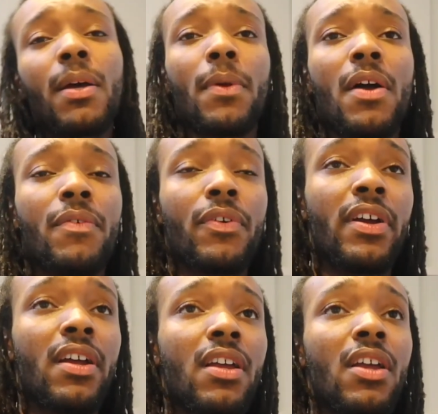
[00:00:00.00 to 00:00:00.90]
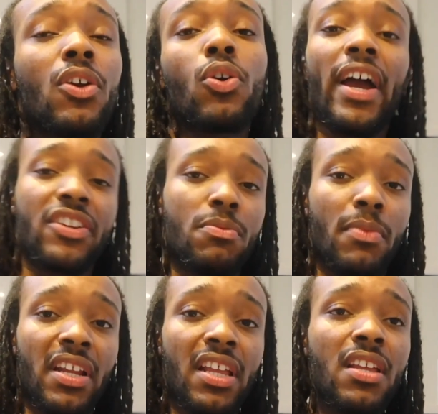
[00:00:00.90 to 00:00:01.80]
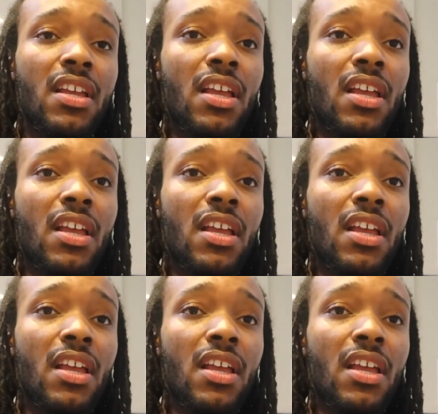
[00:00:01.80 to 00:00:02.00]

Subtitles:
applying for it, got extra money,